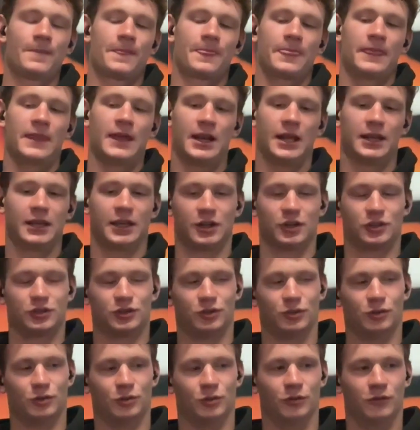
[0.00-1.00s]
Then I get a
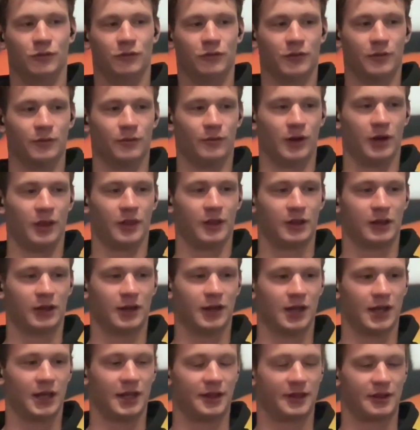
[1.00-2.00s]
call from one of the
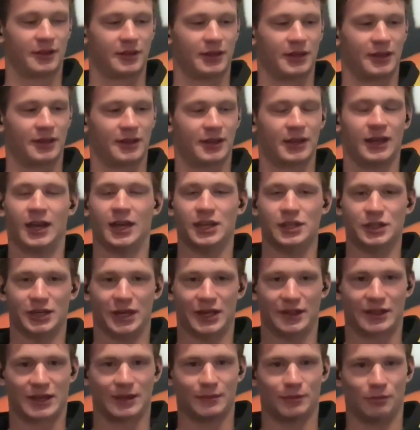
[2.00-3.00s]
guys, and he's like, hey, you
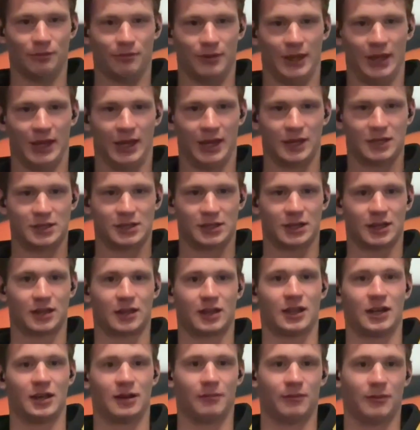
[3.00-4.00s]
guys coming back?
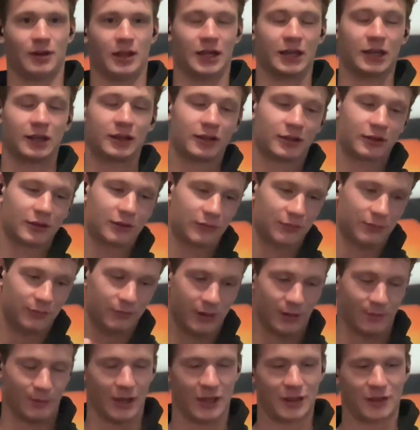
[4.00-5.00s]
And I'm like,
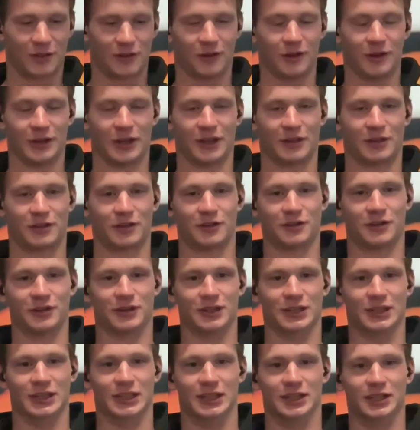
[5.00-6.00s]
my mate's not, he's gone to
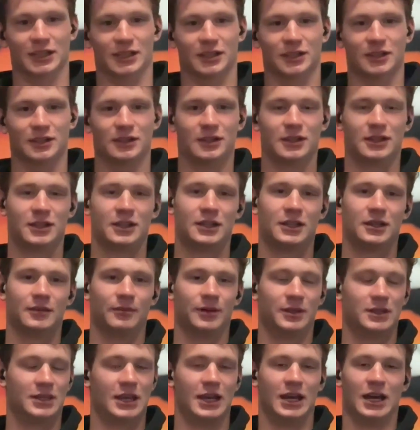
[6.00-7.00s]
Dunedin,
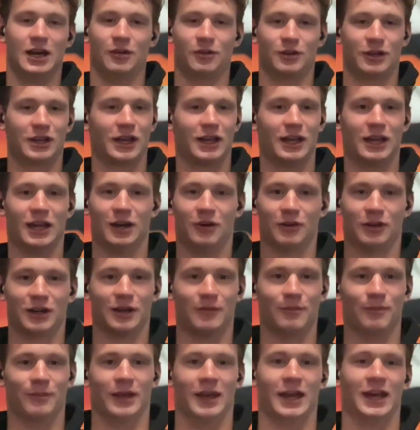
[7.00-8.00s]
but yeah, I'll
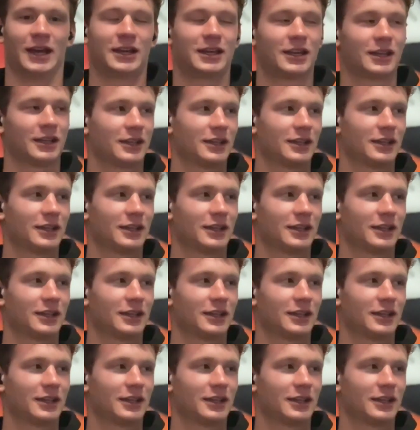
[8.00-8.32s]
come back.